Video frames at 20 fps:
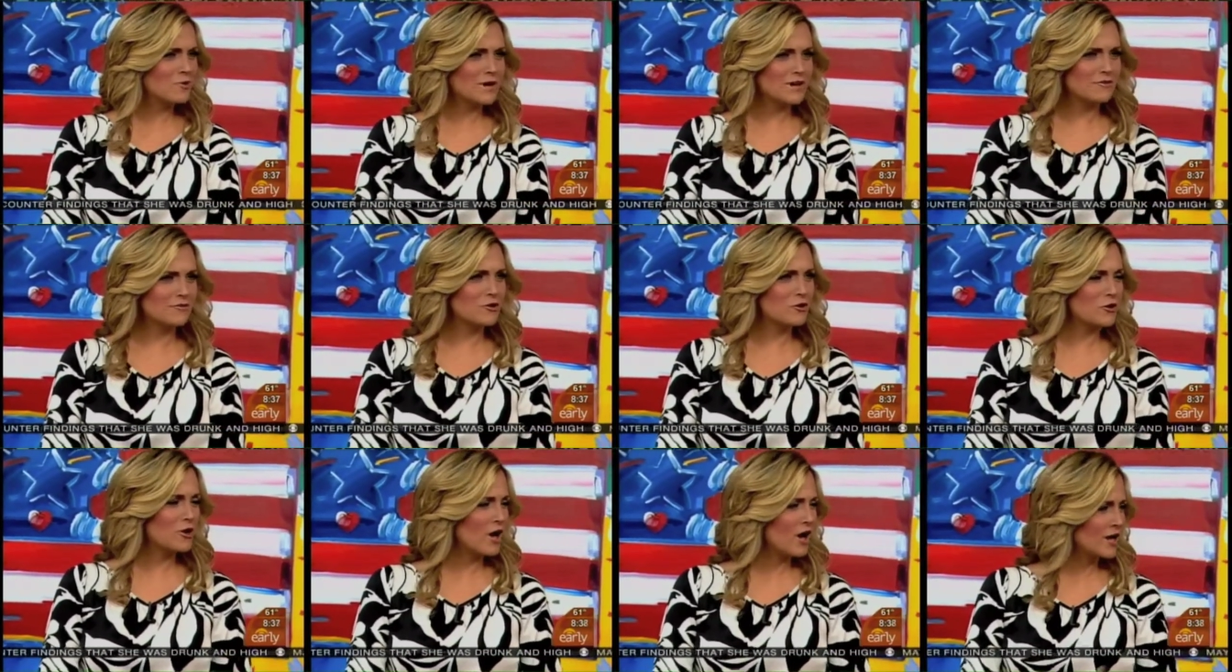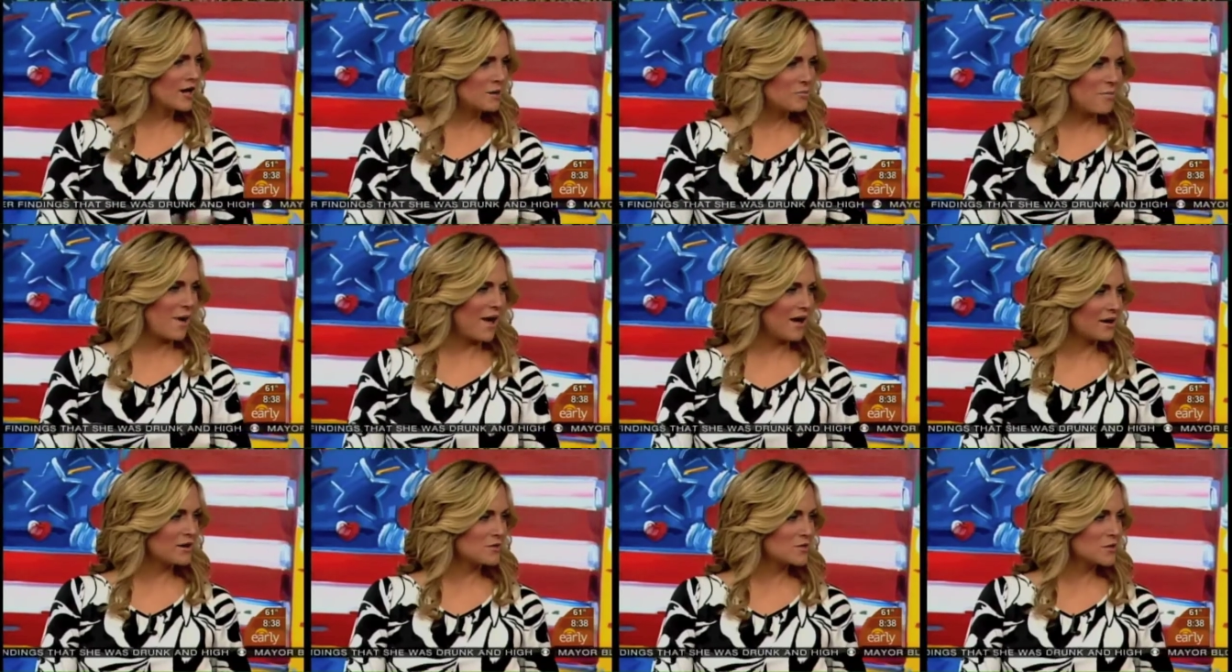Right. If you're cutting
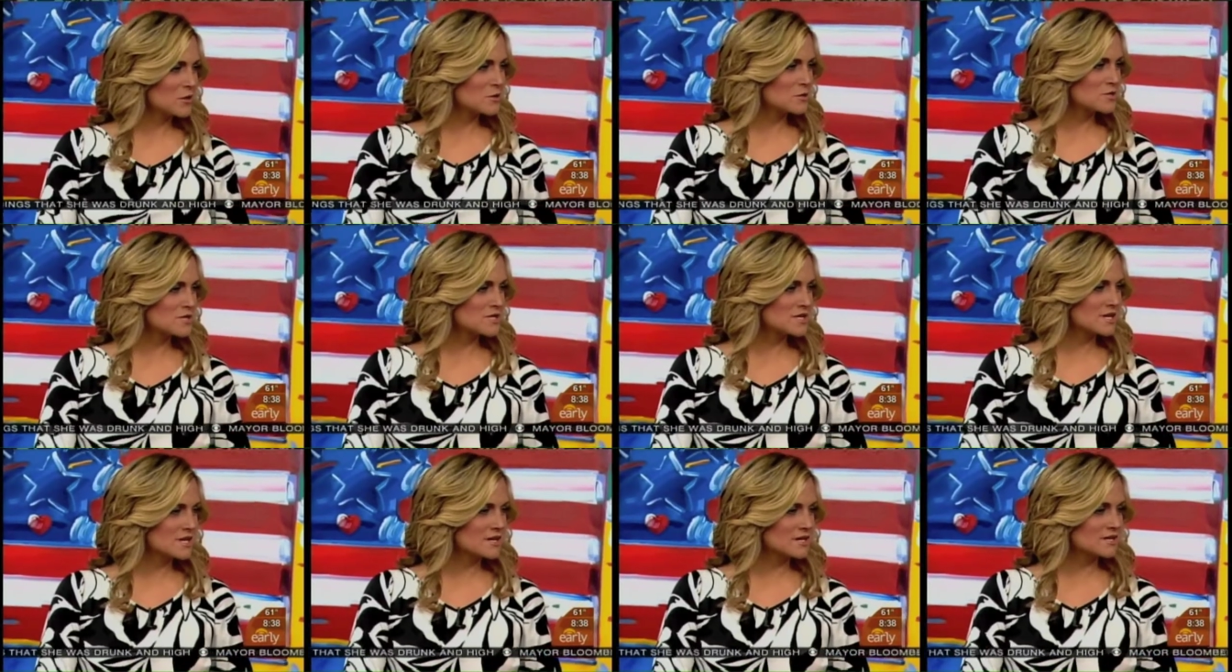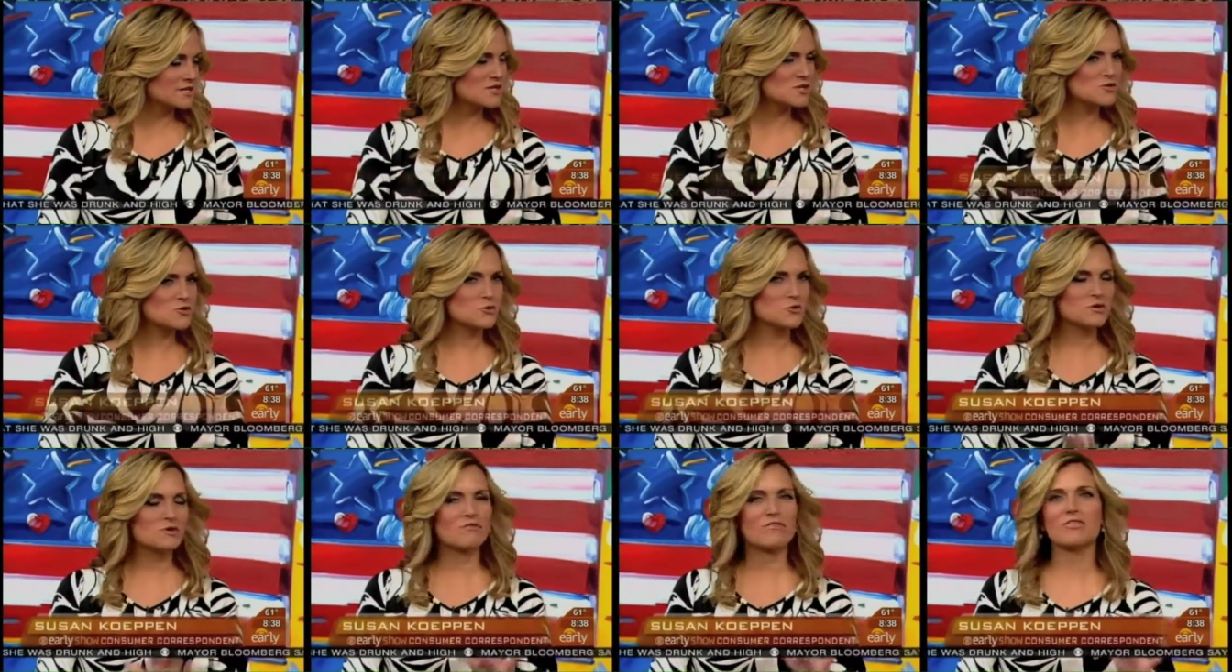back on those things,
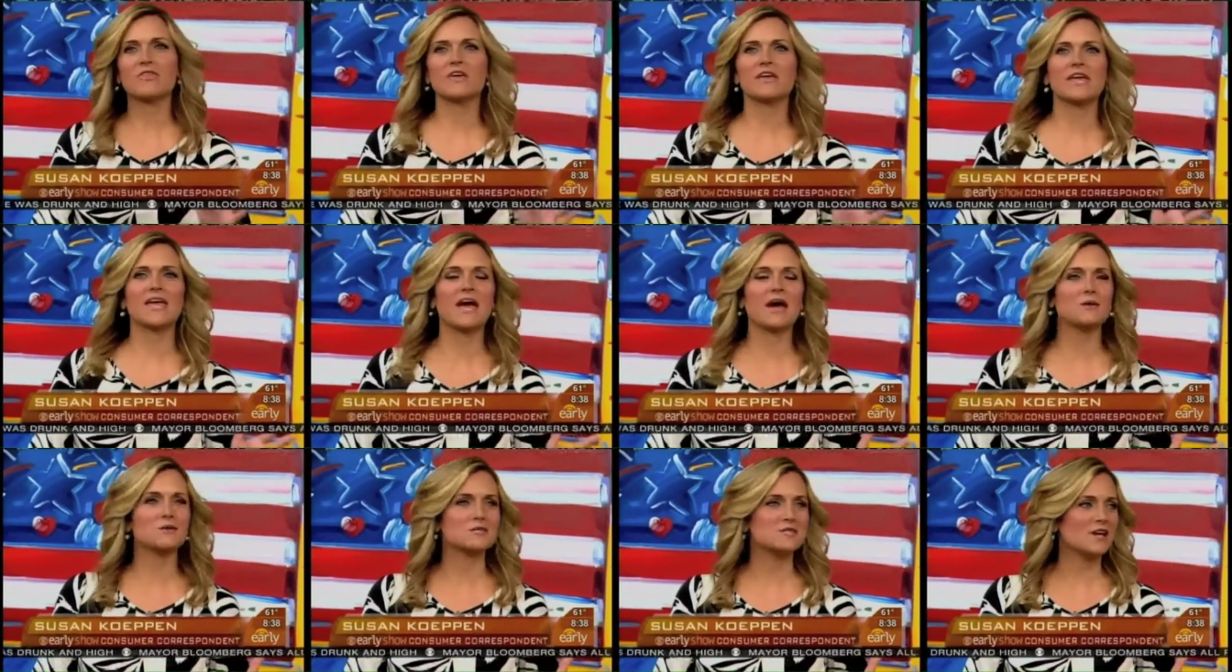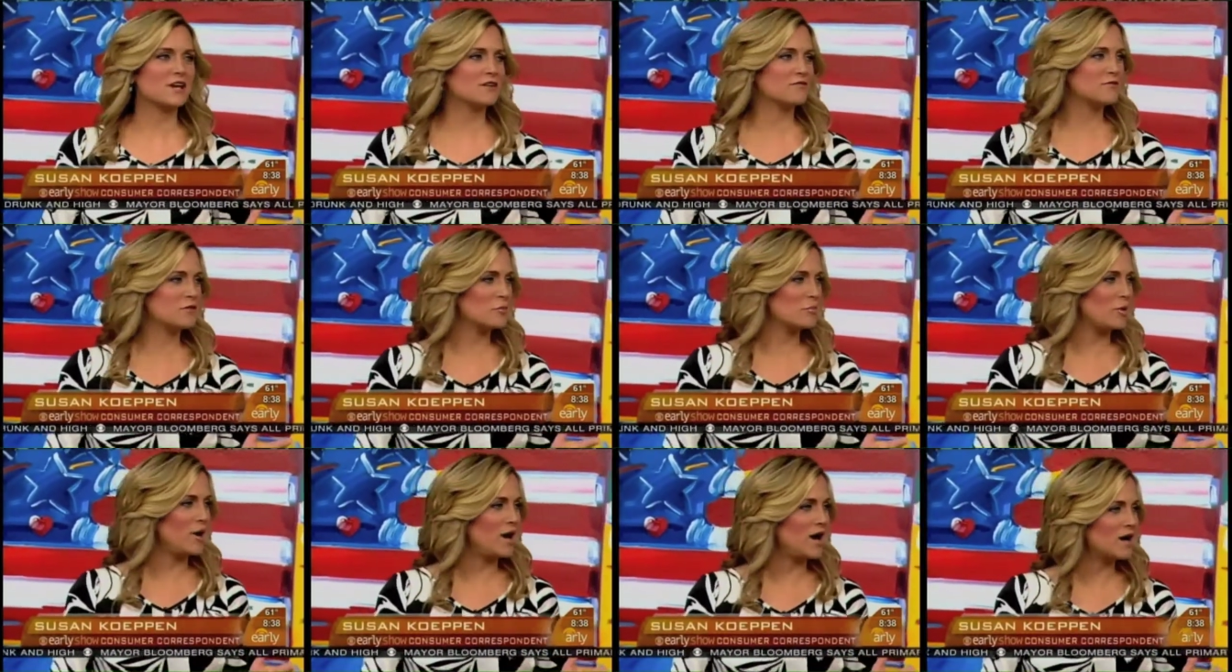sort of think outside of
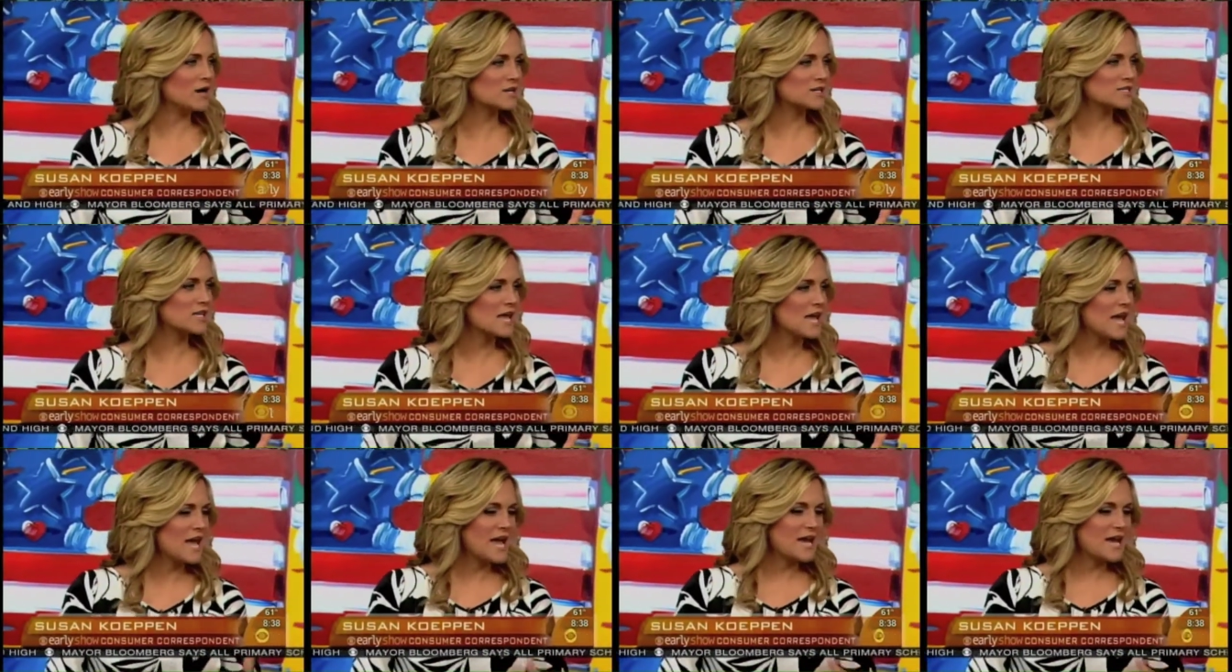the box.